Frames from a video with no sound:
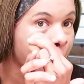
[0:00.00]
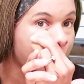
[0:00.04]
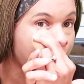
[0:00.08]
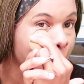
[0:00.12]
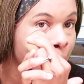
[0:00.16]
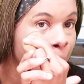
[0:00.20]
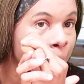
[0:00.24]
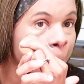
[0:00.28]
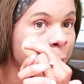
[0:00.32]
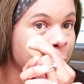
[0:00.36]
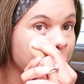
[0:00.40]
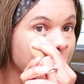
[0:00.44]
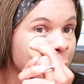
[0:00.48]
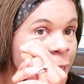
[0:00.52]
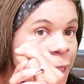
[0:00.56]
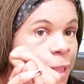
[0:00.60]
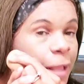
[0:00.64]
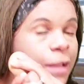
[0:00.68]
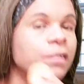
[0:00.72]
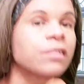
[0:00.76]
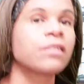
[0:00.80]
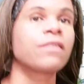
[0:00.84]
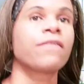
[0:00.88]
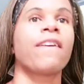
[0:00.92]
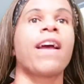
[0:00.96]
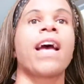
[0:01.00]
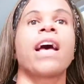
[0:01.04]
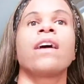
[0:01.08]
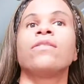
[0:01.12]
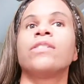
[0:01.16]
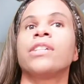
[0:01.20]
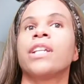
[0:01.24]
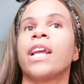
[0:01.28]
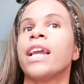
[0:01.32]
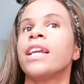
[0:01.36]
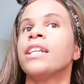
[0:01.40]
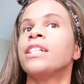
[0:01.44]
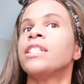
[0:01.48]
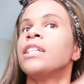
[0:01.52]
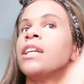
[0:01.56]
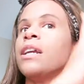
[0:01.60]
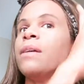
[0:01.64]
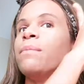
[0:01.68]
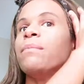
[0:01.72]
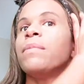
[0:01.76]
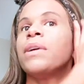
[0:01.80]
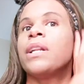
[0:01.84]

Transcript: with this foundation,